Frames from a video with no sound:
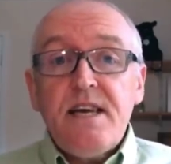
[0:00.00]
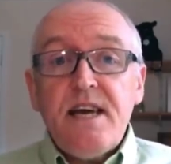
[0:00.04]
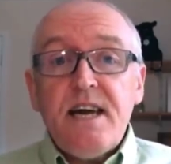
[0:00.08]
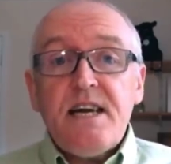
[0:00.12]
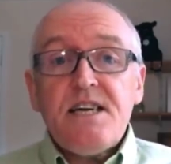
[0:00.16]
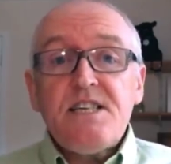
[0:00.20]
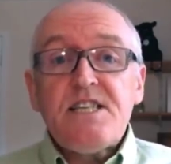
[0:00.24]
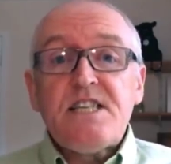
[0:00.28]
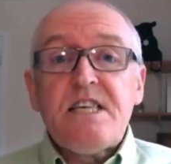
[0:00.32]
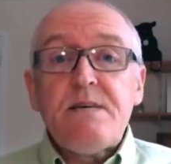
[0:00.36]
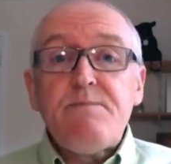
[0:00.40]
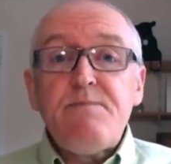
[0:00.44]
it
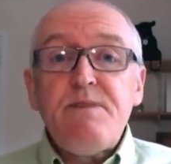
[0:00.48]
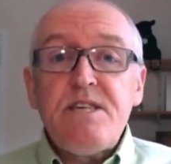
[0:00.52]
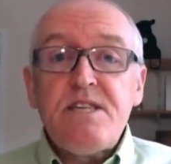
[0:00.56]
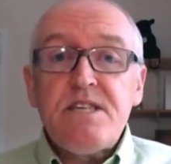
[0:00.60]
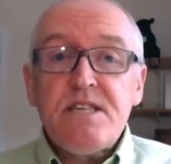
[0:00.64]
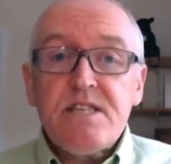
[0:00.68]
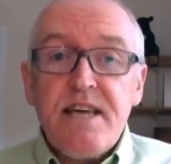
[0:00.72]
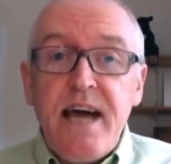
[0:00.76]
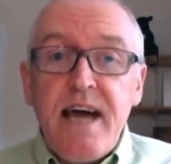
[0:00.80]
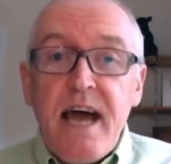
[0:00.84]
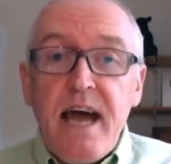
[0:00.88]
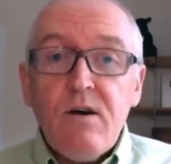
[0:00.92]
has to be
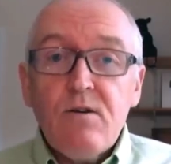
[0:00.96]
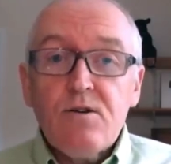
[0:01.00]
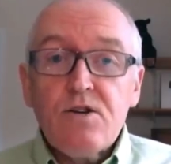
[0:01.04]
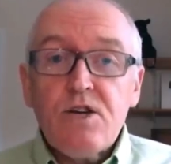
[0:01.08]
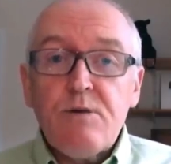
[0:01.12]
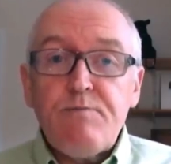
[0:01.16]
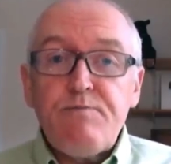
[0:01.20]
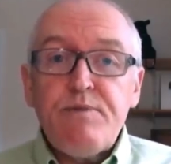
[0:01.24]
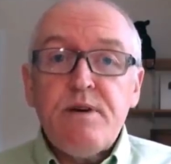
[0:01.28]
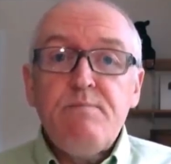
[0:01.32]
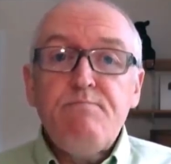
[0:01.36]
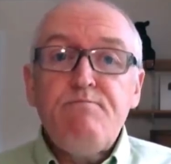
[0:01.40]
scaled
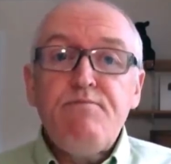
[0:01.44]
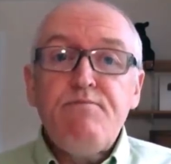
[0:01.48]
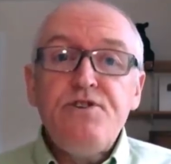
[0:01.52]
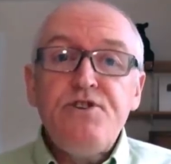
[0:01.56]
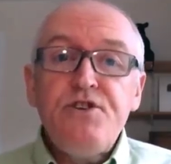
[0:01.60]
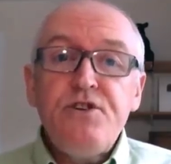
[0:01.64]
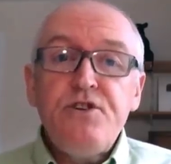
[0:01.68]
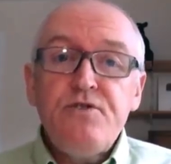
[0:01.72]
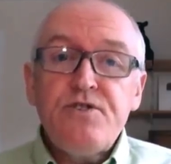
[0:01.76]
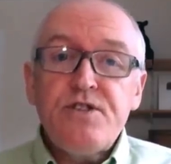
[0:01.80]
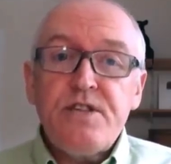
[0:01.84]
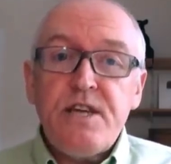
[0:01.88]
up and
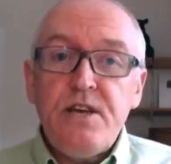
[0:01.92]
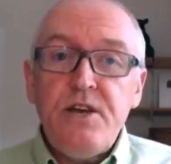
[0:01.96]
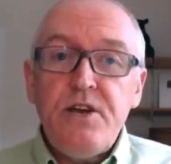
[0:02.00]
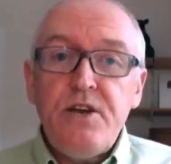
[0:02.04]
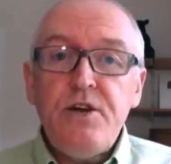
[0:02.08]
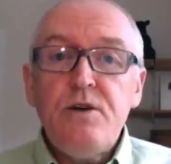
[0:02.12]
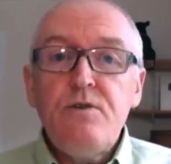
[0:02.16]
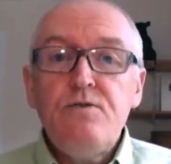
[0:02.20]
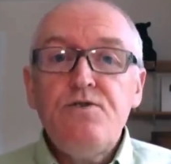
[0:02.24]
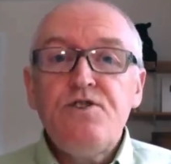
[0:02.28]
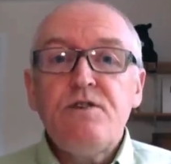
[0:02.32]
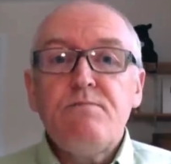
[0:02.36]
produced in
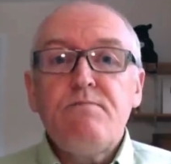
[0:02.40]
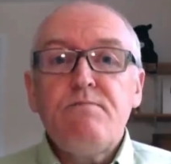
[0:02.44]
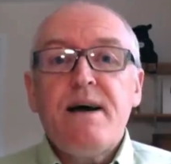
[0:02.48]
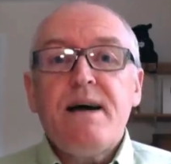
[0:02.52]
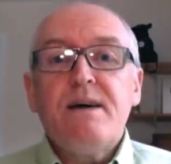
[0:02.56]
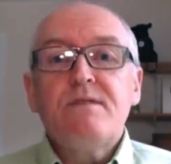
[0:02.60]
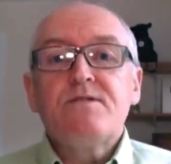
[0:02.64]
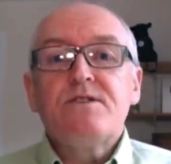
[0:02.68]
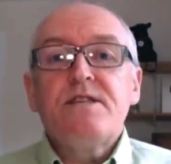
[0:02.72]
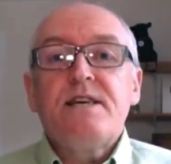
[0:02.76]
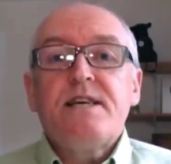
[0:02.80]
huge amounts.